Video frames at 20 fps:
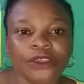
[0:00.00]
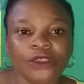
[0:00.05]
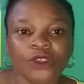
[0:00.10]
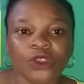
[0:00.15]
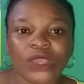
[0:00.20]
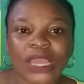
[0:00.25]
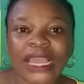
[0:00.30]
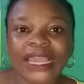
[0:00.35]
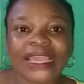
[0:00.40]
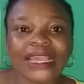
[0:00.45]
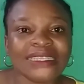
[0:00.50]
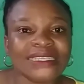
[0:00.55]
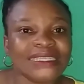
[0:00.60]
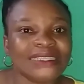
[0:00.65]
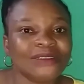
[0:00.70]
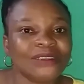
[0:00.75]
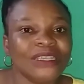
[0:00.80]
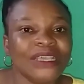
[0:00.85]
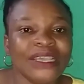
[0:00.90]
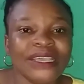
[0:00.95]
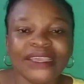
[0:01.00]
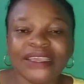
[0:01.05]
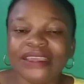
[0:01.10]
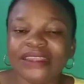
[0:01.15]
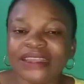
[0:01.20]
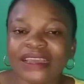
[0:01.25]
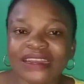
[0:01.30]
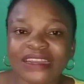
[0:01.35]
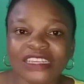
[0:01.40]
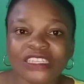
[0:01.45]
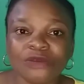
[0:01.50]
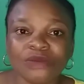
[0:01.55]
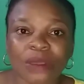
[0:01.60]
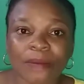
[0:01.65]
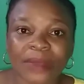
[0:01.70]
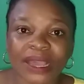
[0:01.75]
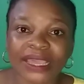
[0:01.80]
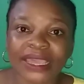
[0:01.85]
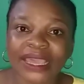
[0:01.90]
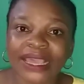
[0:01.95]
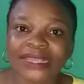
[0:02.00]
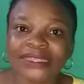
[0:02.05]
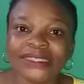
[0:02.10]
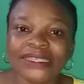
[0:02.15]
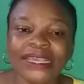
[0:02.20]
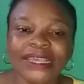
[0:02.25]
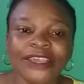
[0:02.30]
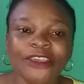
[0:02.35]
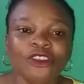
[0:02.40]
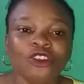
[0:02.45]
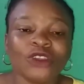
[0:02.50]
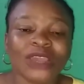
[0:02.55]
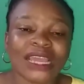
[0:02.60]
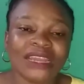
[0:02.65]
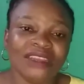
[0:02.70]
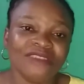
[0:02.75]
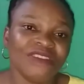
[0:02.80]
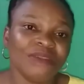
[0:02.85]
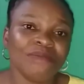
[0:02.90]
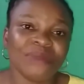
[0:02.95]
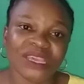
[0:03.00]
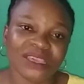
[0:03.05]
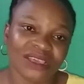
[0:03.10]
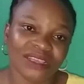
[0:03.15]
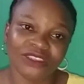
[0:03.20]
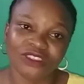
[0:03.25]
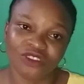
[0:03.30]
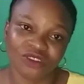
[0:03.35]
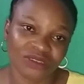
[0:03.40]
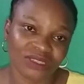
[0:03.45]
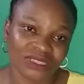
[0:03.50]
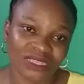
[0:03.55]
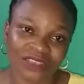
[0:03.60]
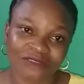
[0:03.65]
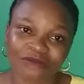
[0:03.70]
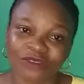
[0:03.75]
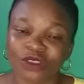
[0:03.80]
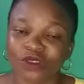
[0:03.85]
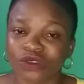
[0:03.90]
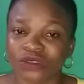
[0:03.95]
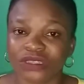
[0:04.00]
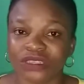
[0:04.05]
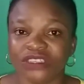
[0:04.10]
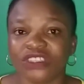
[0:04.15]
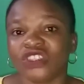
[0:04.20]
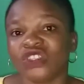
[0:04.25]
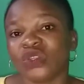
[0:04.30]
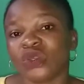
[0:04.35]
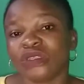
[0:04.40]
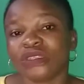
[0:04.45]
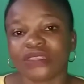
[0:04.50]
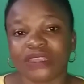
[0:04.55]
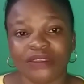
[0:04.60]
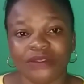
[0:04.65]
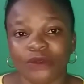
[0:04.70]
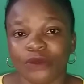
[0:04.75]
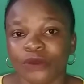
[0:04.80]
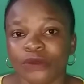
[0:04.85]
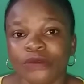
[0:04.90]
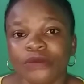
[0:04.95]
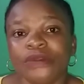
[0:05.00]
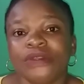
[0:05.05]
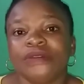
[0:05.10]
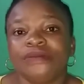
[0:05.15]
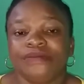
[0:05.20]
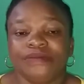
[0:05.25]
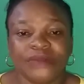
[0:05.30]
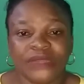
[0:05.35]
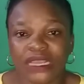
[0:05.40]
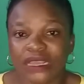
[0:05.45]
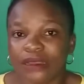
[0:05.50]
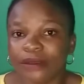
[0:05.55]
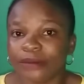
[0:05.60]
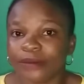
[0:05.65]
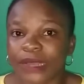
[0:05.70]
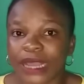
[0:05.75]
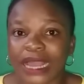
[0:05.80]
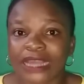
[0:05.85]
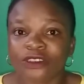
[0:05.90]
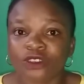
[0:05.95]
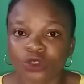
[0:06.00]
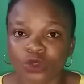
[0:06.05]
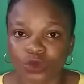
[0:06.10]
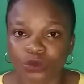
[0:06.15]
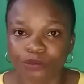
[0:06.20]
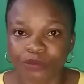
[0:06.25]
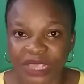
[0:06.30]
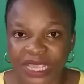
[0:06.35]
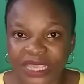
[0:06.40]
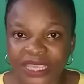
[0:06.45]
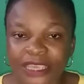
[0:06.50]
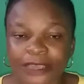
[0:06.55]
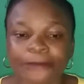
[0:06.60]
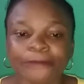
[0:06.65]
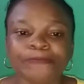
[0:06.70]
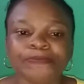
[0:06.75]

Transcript: You can get it in any supermarket. You can even make it yourself because it's not, you know, hard to make.